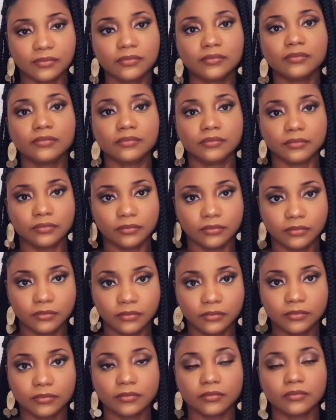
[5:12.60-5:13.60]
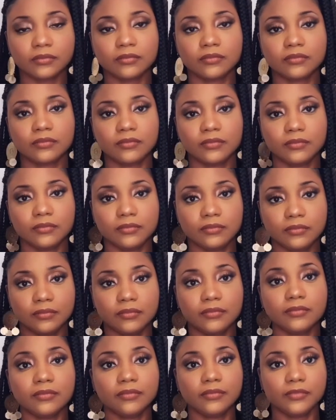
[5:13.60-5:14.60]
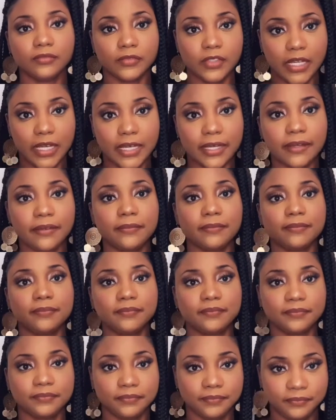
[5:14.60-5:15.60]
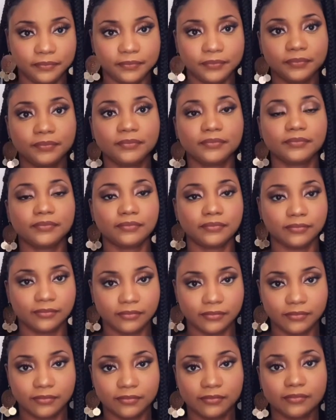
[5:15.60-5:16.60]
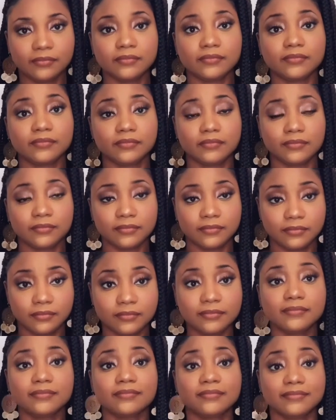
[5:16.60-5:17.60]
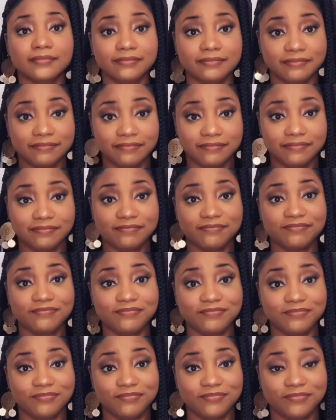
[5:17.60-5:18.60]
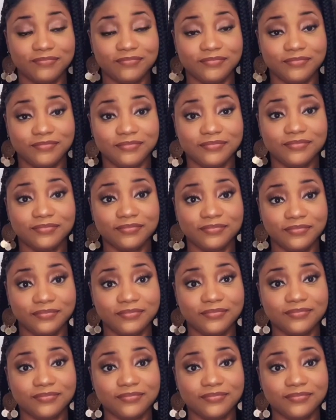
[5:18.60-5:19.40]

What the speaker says: [no speech]